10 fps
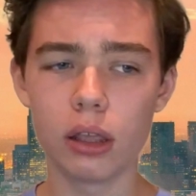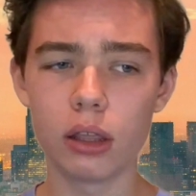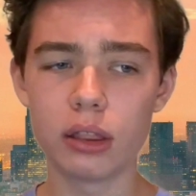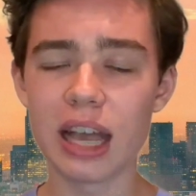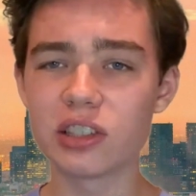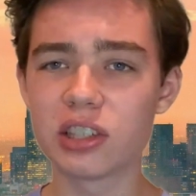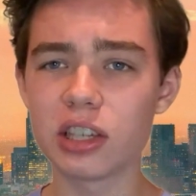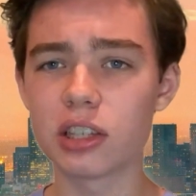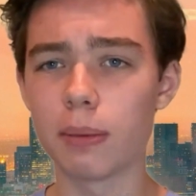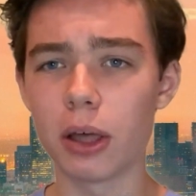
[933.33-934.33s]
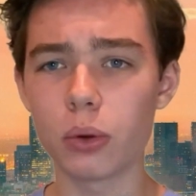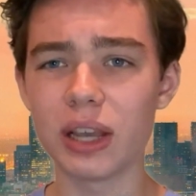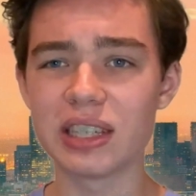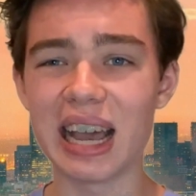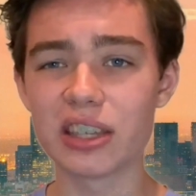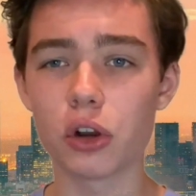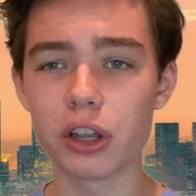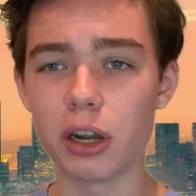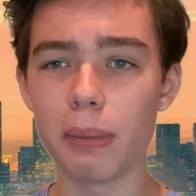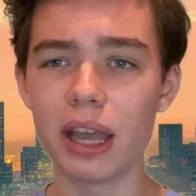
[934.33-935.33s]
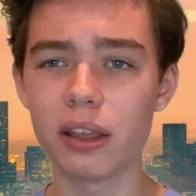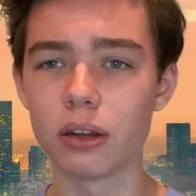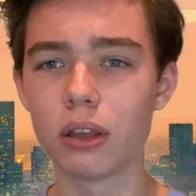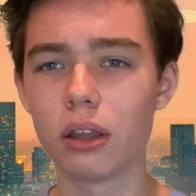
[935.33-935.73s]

that system. Otherwise, guys aren't going to buy in.